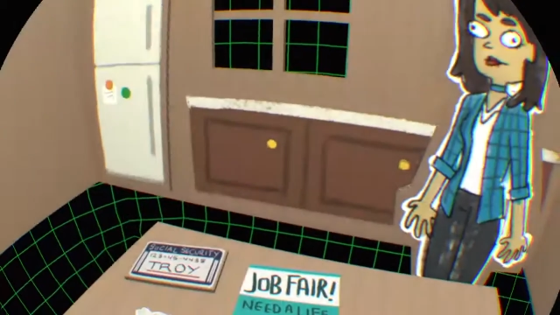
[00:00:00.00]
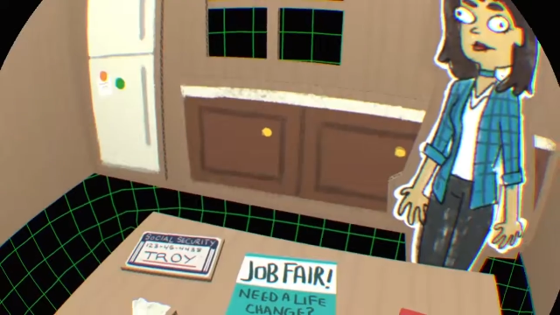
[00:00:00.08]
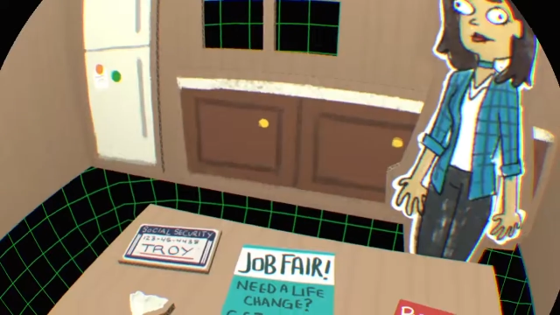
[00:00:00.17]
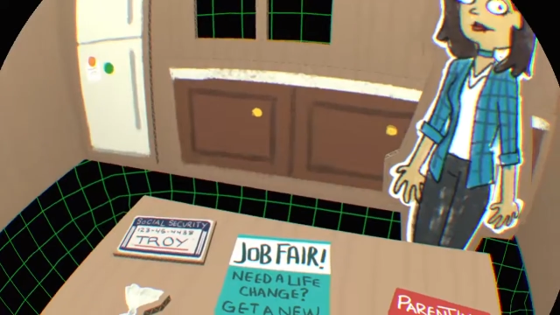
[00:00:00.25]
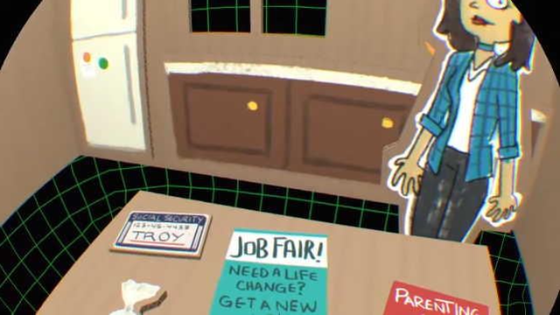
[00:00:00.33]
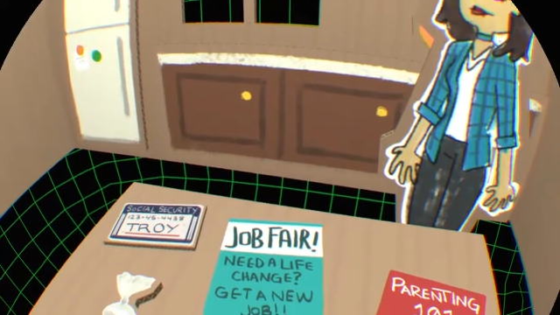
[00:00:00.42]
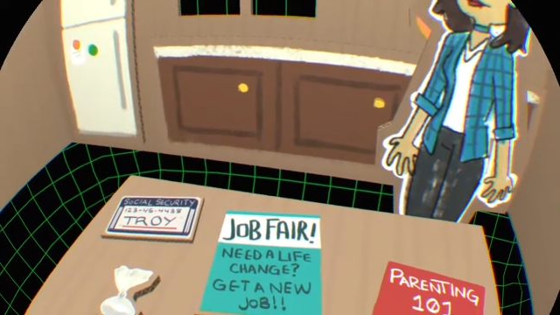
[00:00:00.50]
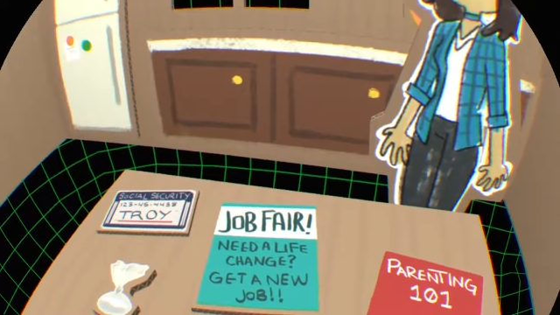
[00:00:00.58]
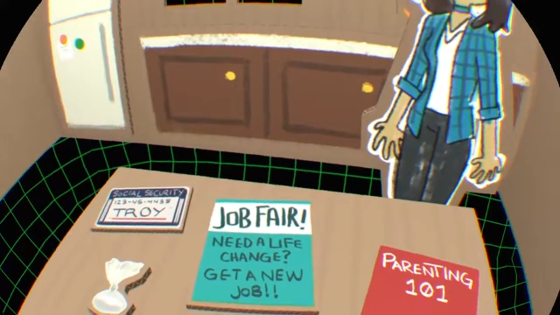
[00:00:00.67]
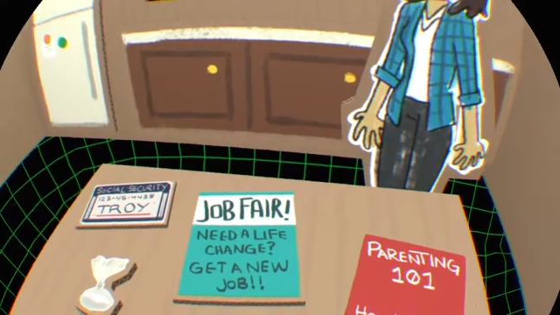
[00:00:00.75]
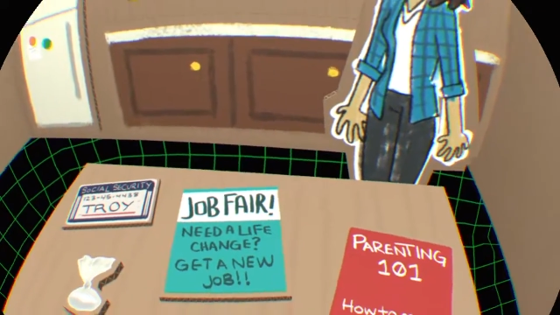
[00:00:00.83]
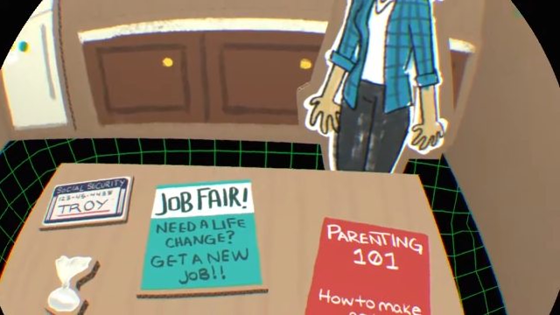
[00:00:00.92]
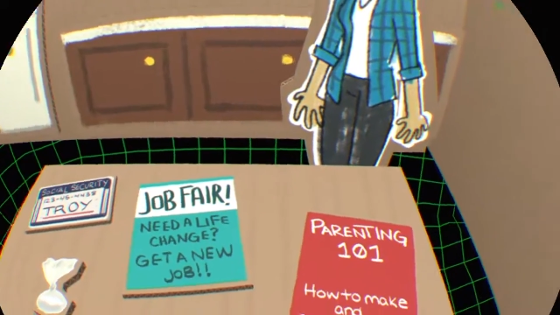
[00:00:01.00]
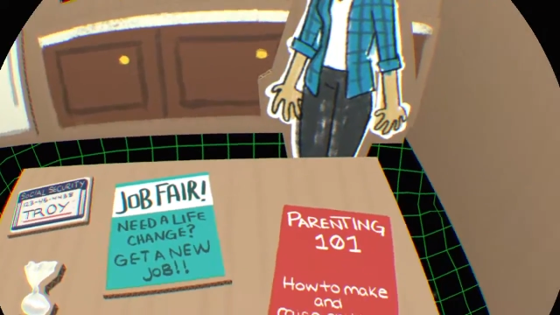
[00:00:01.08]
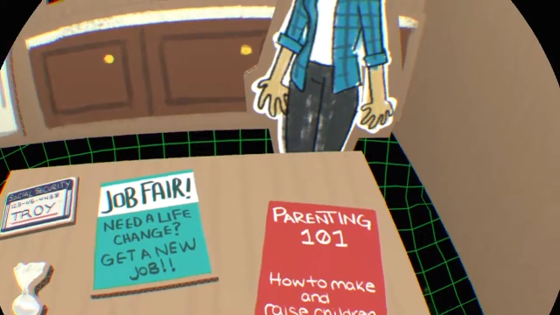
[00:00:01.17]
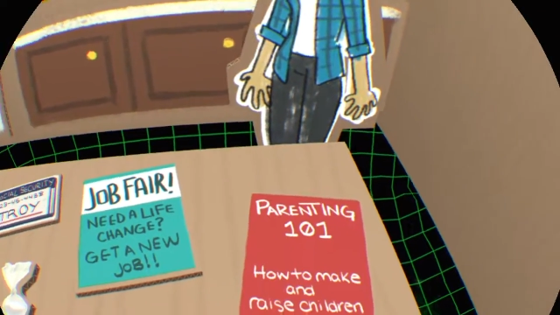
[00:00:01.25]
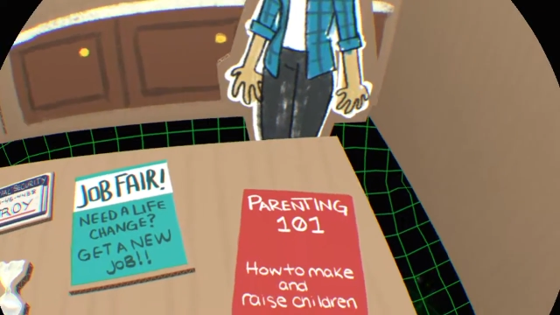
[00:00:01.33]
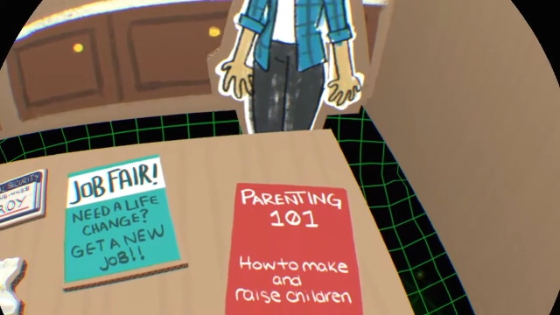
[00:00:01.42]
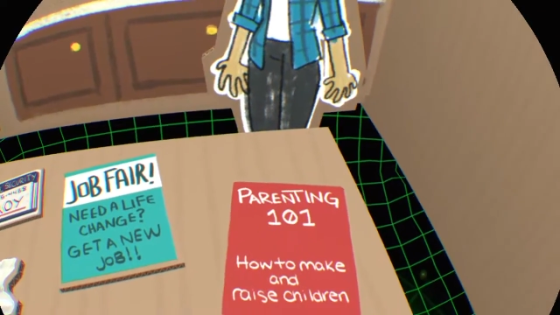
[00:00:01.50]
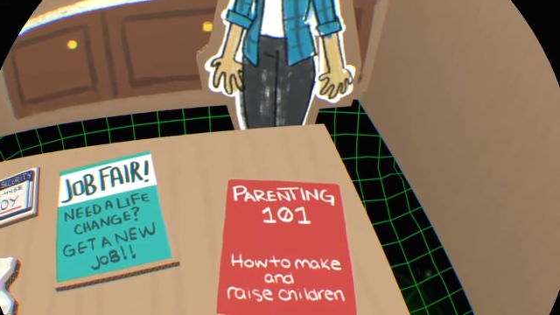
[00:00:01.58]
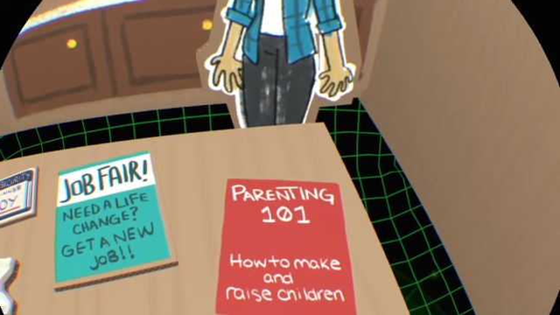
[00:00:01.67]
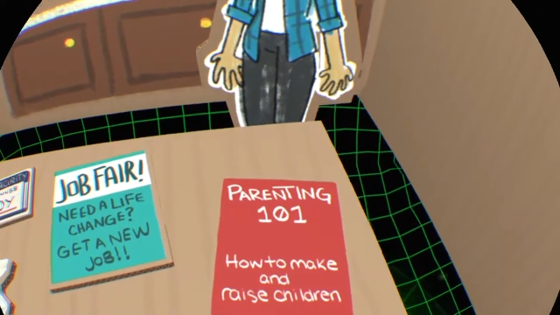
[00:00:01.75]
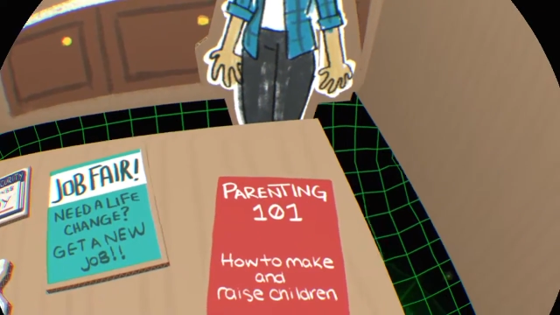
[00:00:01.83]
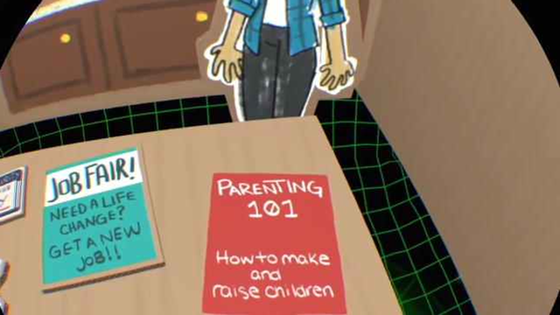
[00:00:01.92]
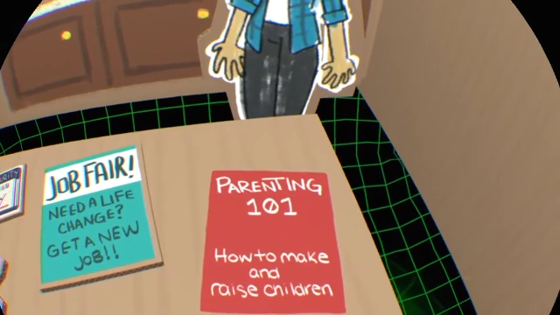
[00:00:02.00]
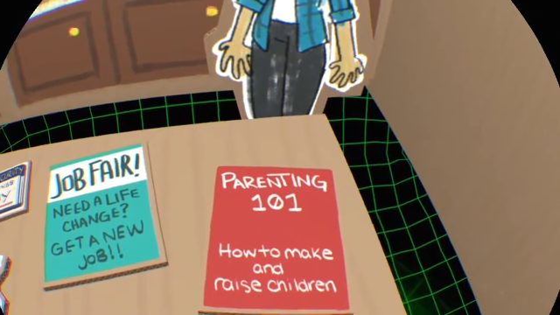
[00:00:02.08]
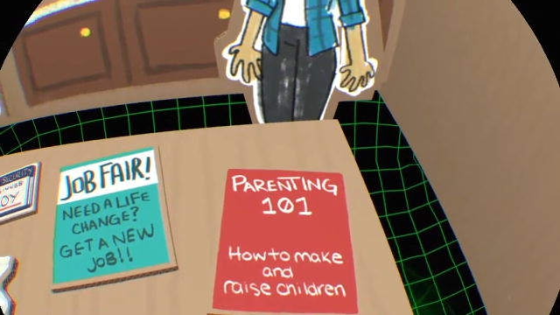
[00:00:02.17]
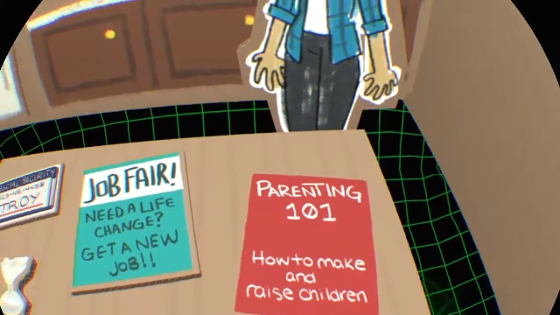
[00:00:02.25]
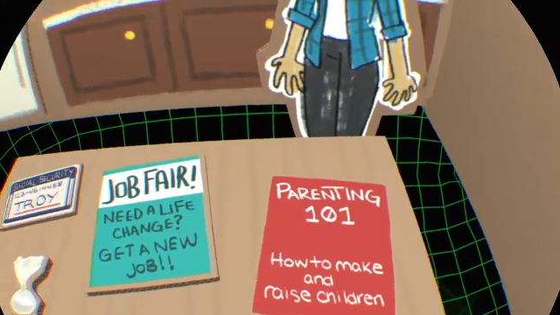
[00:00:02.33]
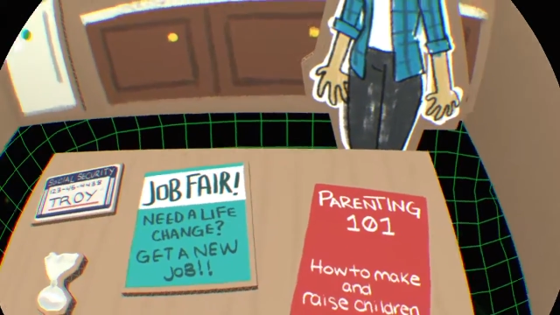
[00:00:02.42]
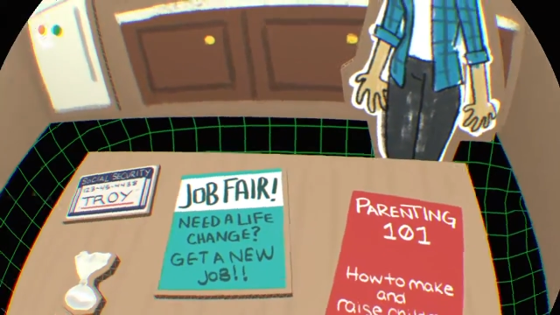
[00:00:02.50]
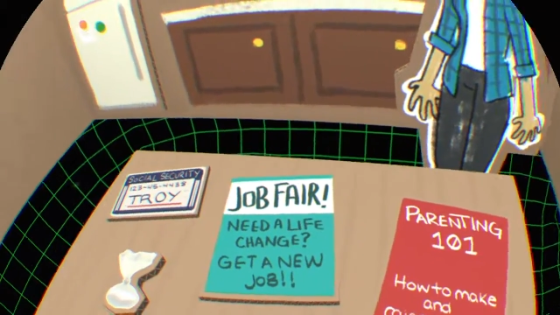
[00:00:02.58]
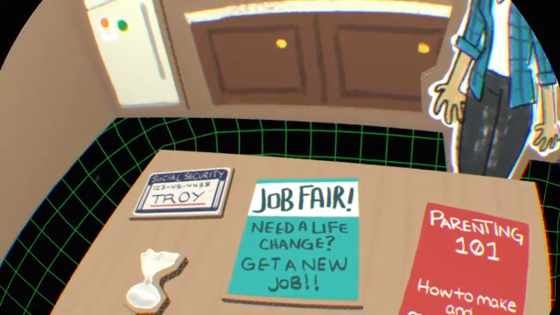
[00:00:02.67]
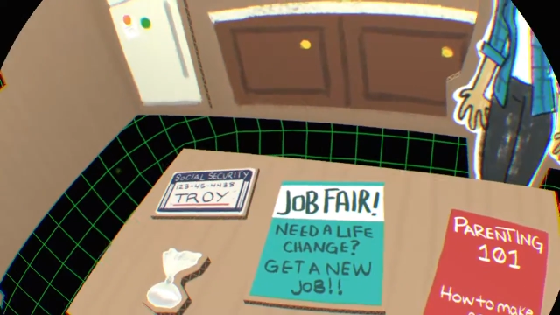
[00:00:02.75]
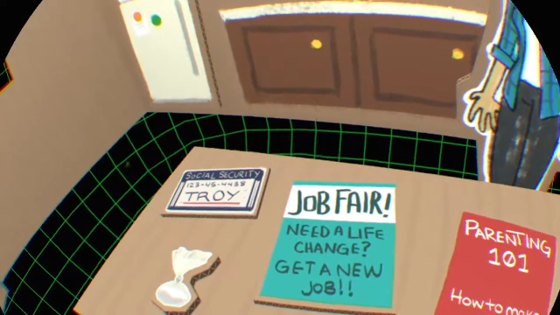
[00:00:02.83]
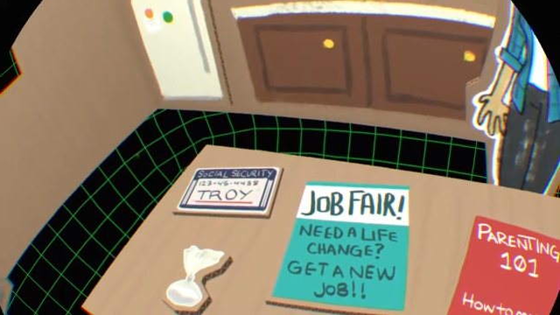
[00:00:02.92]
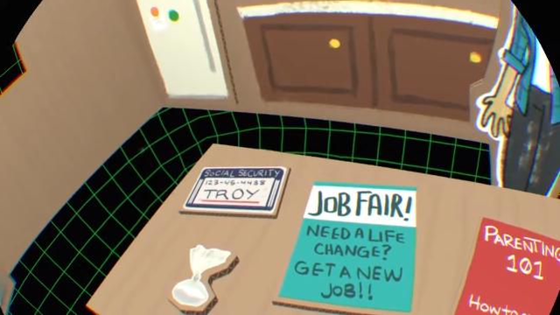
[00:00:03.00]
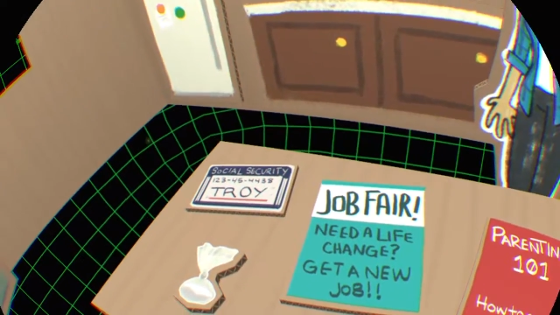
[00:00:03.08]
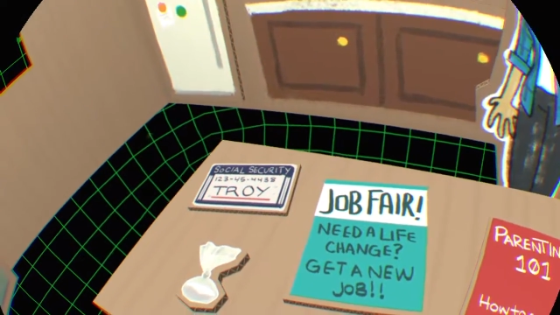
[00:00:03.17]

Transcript: No face is visible, so there are no lips to read.